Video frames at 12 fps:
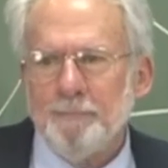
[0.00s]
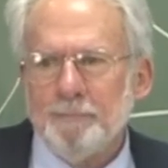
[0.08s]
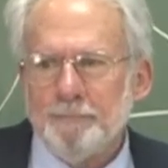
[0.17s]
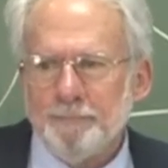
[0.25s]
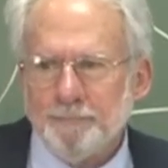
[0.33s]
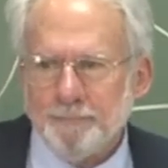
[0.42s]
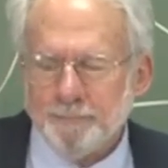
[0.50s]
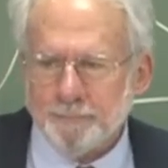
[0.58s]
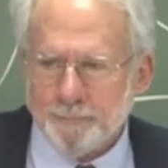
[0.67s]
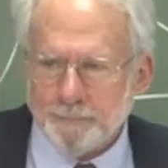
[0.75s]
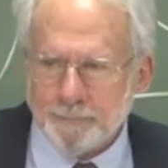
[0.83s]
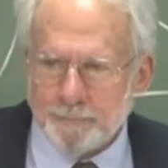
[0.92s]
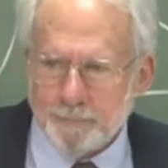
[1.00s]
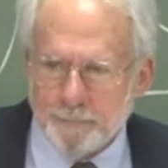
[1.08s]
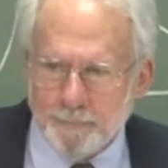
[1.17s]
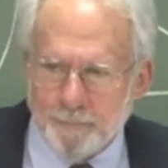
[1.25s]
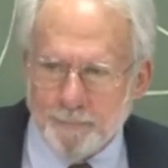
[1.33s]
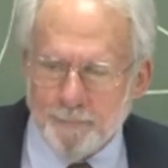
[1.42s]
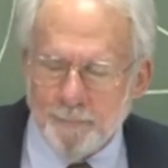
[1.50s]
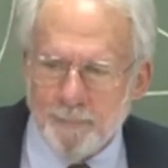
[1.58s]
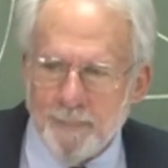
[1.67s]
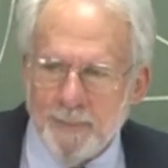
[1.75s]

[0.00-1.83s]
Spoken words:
No one is speaking in this clip.